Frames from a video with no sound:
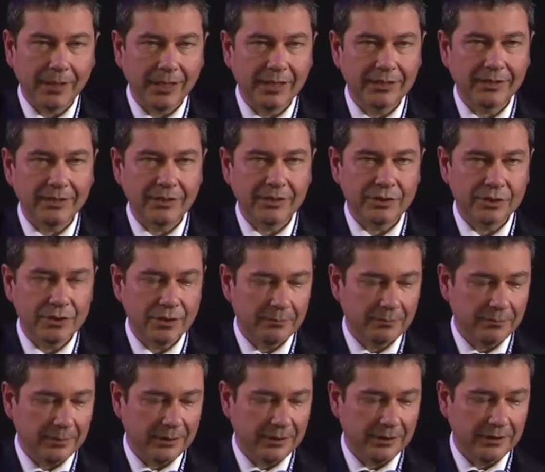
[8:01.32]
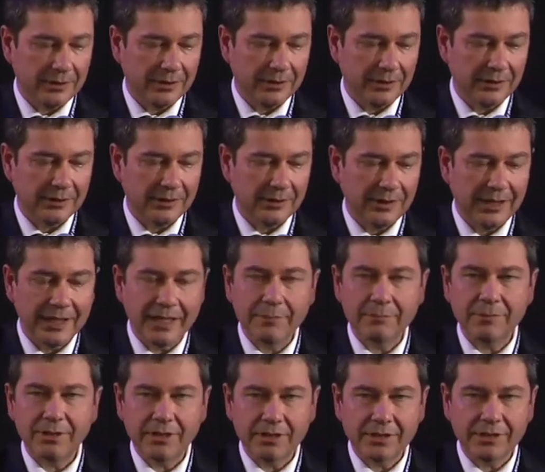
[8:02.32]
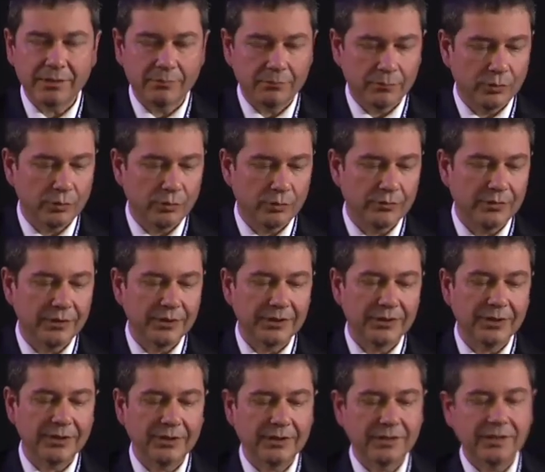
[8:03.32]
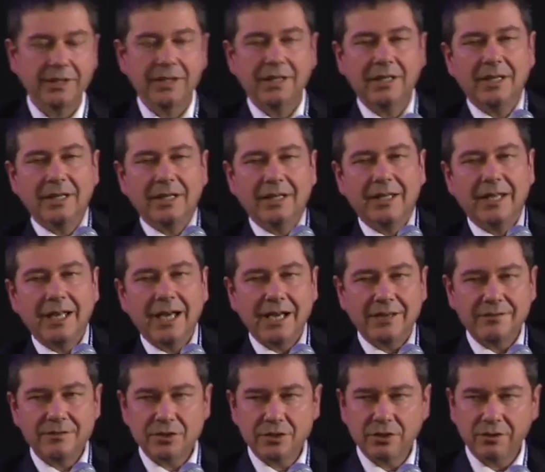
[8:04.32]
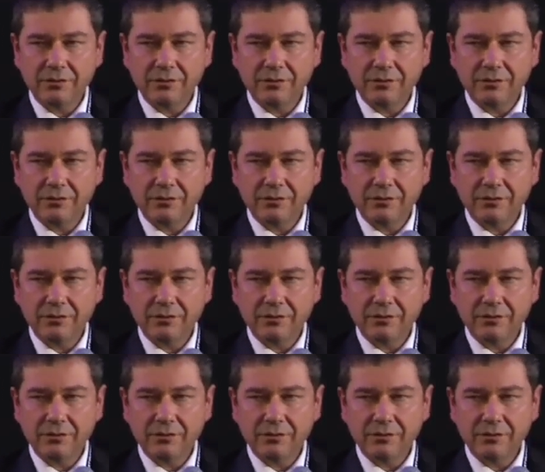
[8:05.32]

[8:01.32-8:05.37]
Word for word: partnership uh, uh, aimed at improving lives